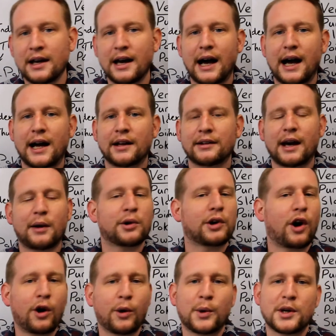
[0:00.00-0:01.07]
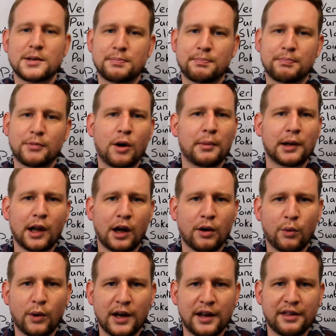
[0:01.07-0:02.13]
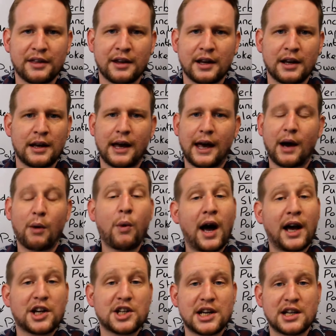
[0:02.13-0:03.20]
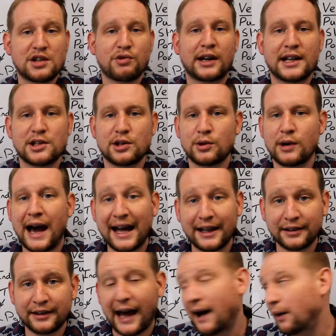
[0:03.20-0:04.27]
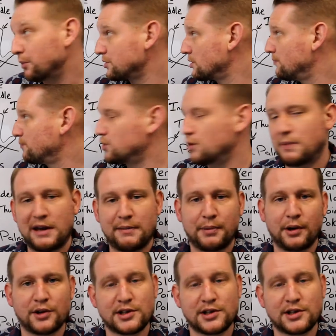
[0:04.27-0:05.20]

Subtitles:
and I would always come along with worksheets ready to hand out to people.